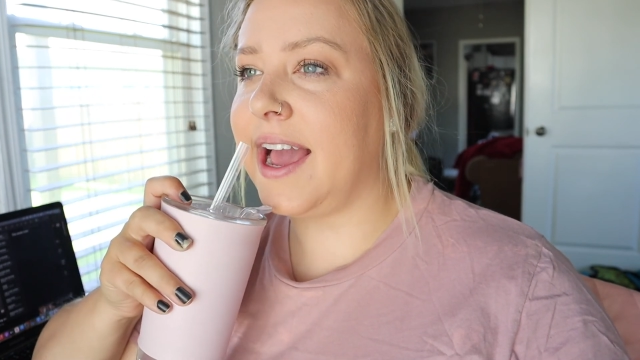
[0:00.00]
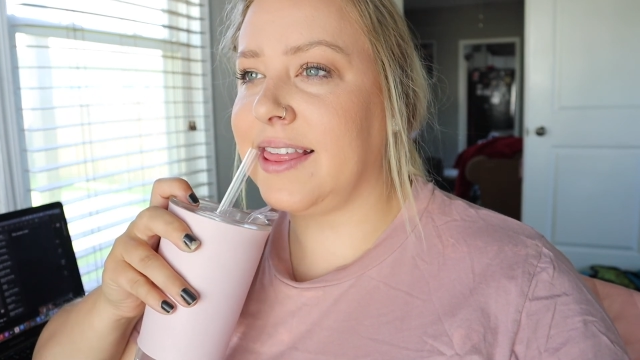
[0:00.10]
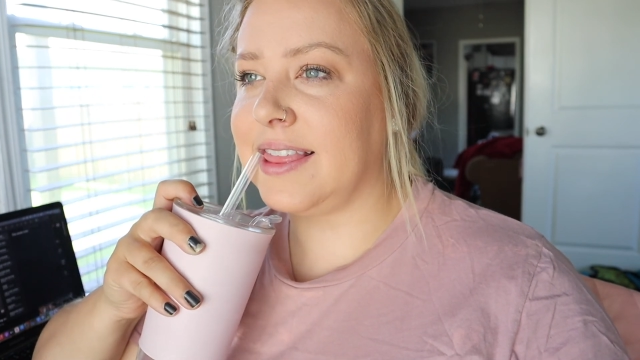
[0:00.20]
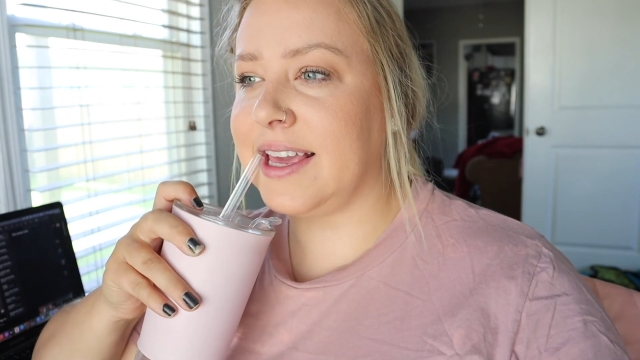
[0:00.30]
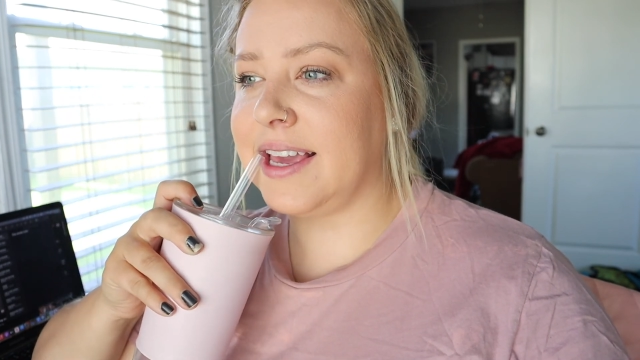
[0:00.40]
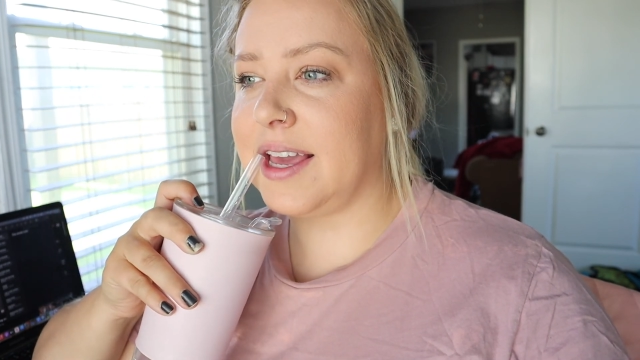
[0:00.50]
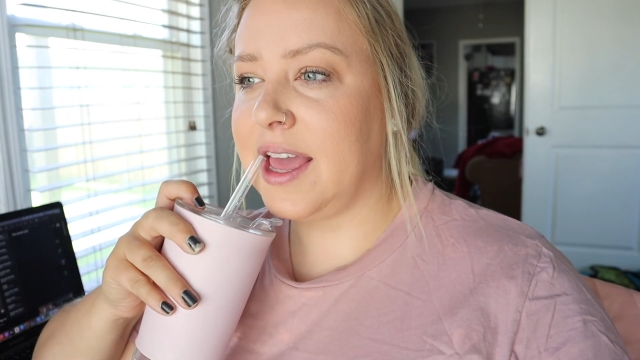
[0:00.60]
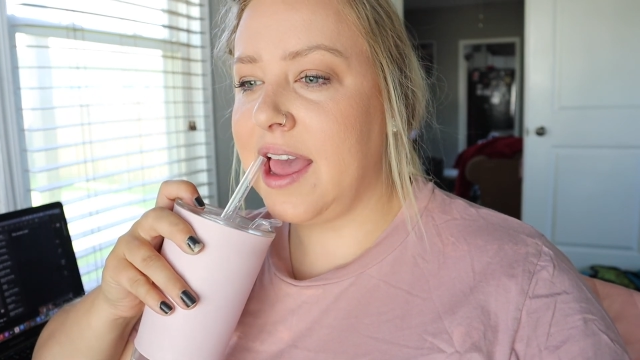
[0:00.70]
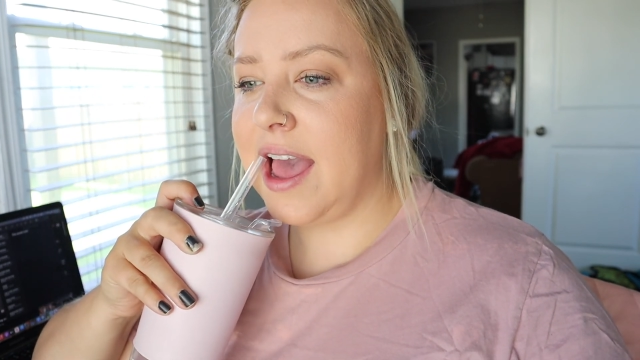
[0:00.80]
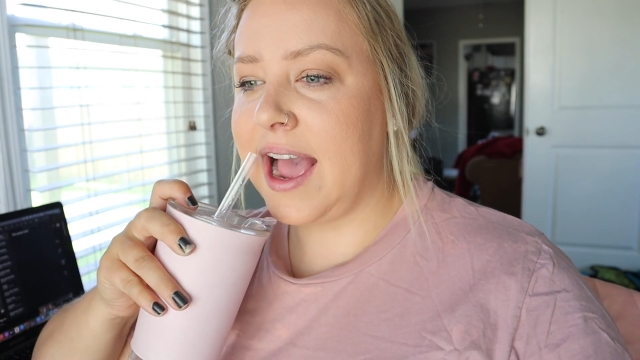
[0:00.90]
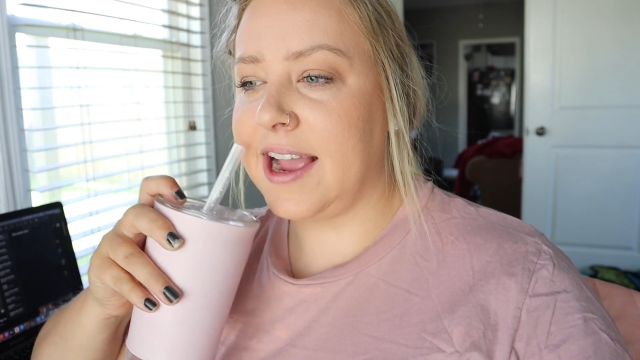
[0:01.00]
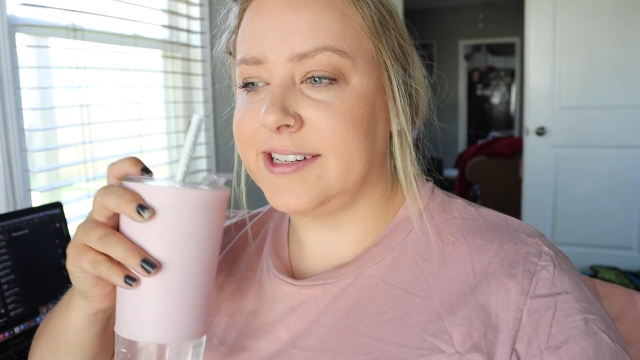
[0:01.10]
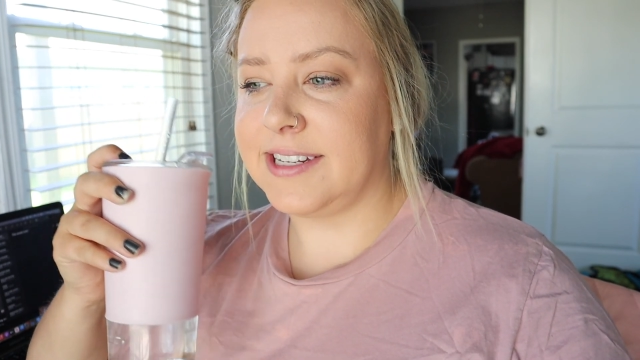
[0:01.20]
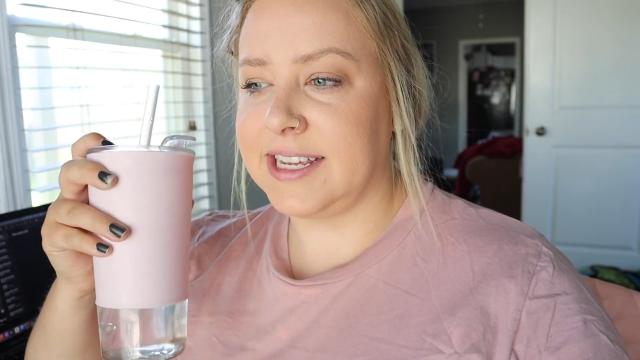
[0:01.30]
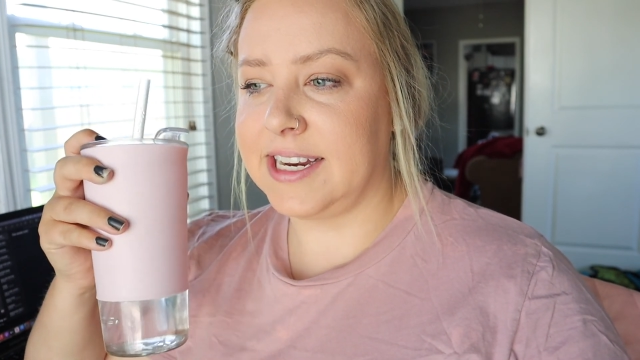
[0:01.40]
I think I
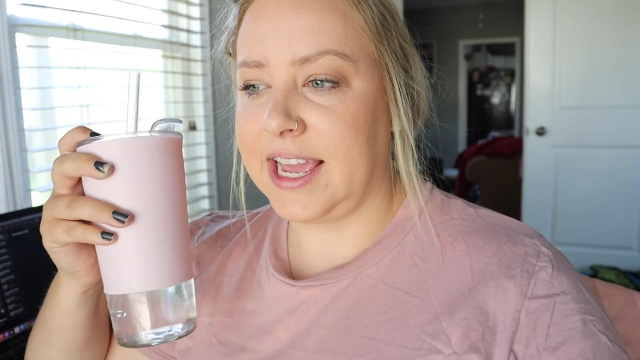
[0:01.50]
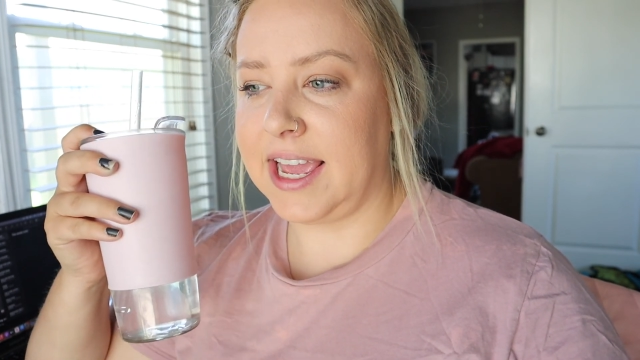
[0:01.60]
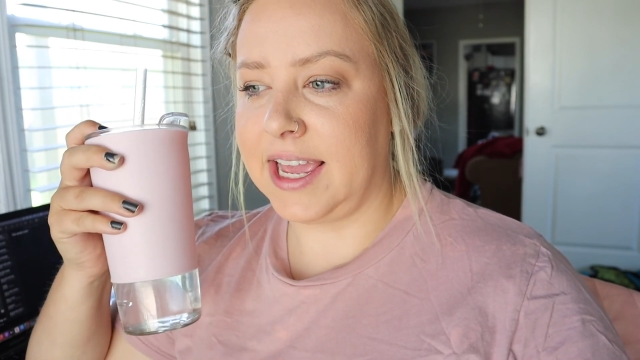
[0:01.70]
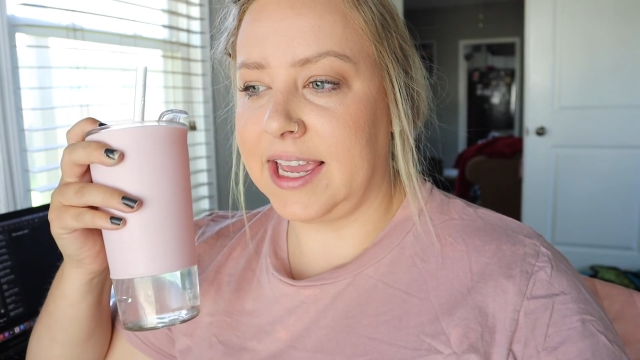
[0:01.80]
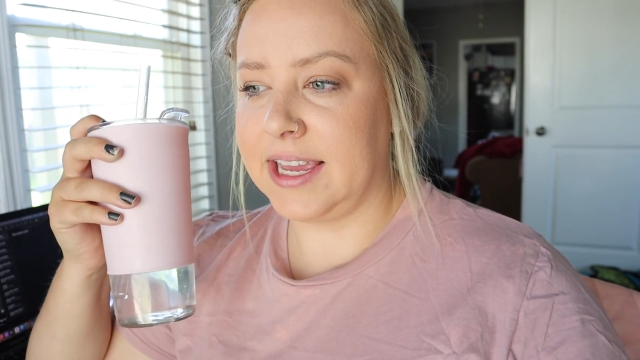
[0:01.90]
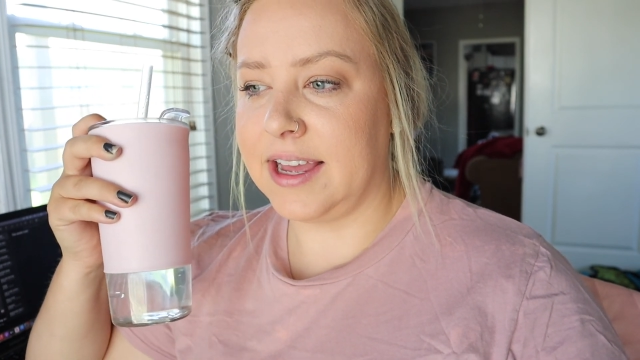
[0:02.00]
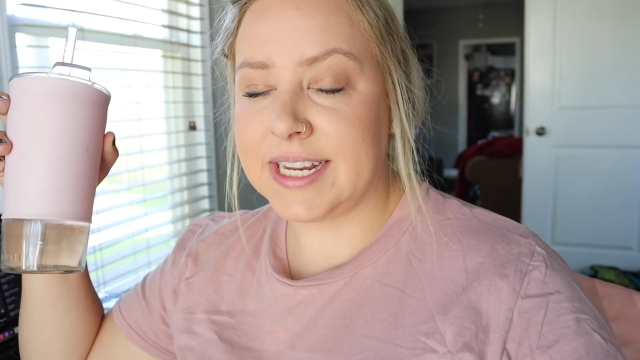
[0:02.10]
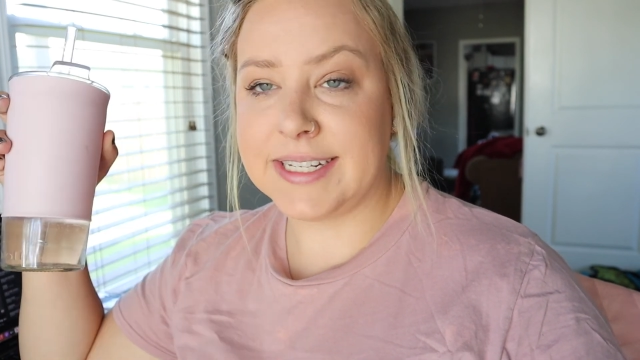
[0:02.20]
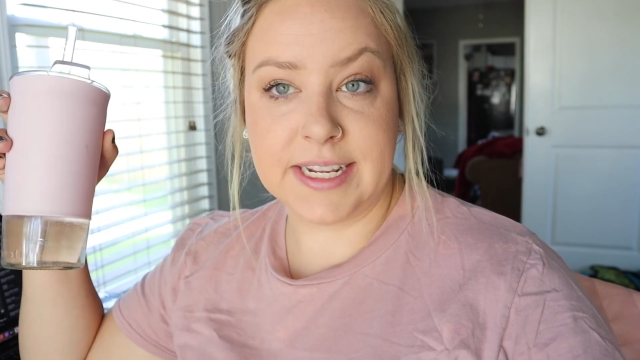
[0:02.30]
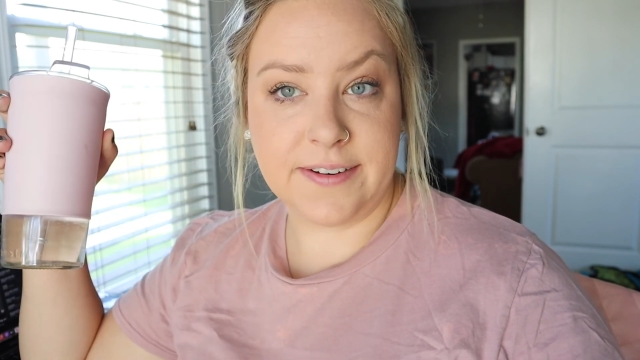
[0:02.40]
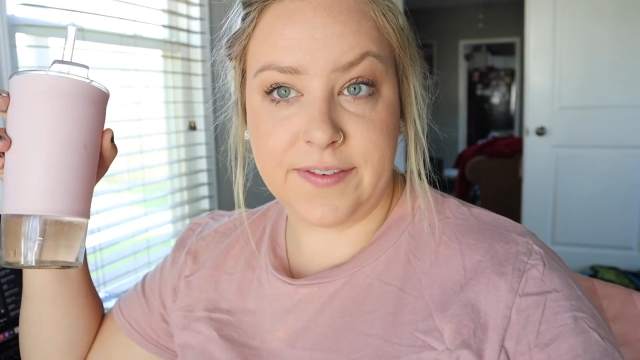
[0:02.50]
did